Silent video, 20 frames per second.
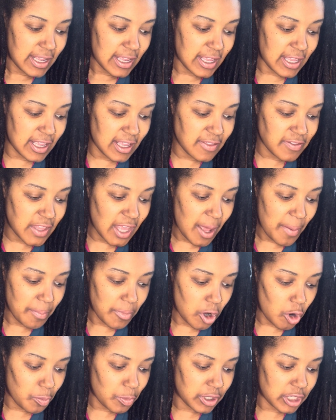In that
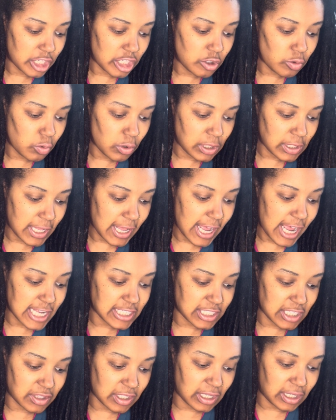moment, he realized
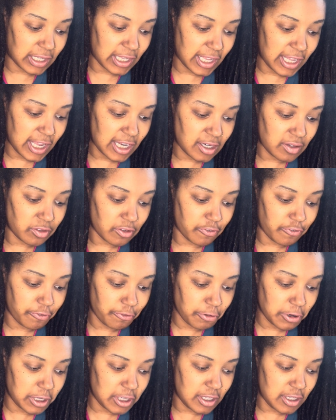that the land of the
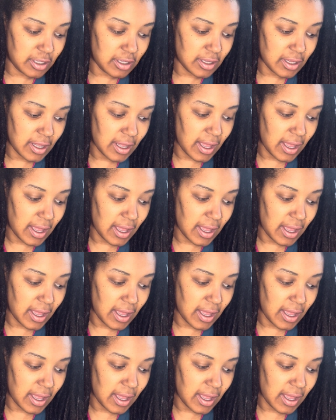free